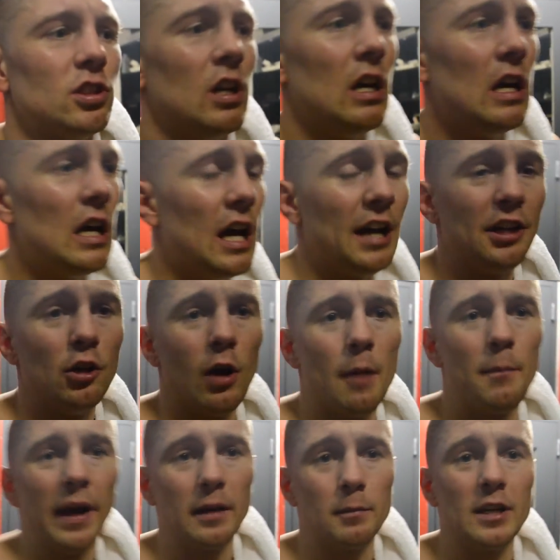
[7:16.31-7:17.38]
And you know, I
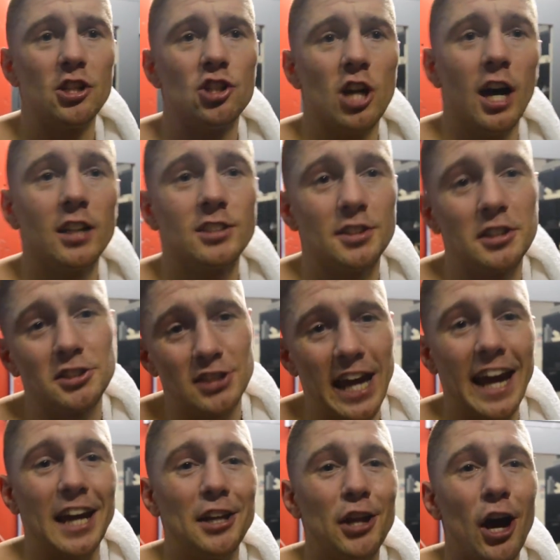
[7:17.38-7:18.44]
picked my shots, and the
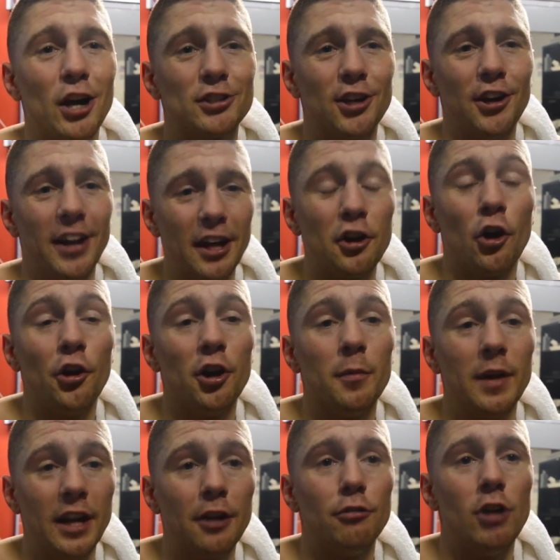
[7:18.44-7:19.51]
second knockdown, it hurt him
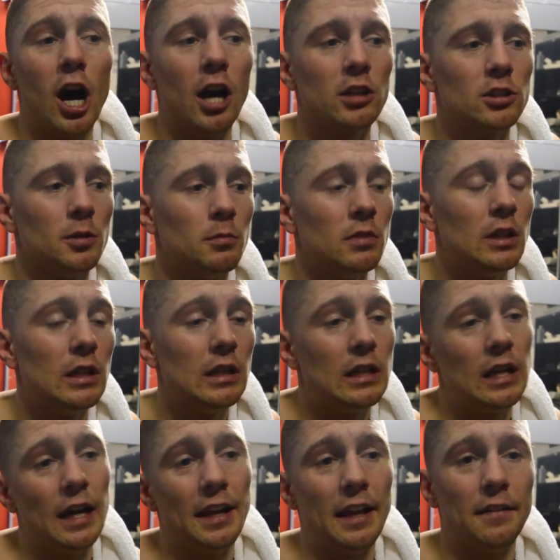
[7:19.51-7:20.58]
and it rocked him,
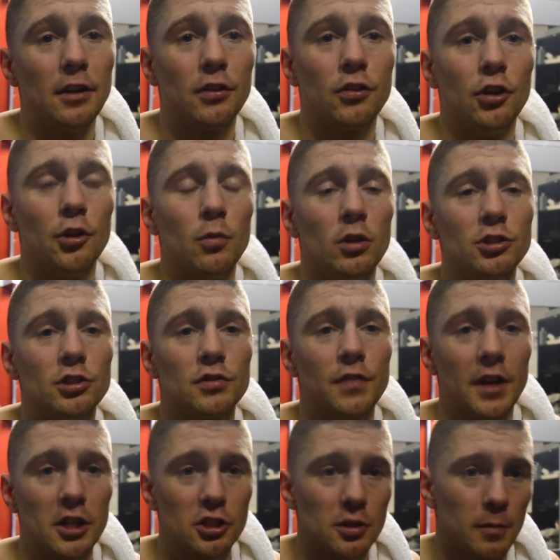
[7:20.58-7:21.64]
and then the third one just
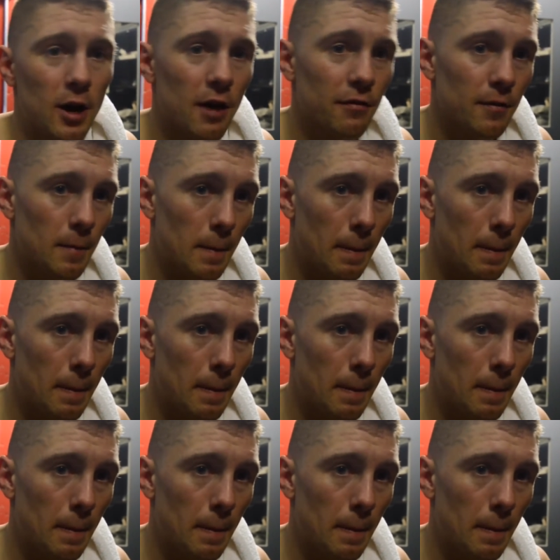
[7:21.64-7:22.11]
finished him off.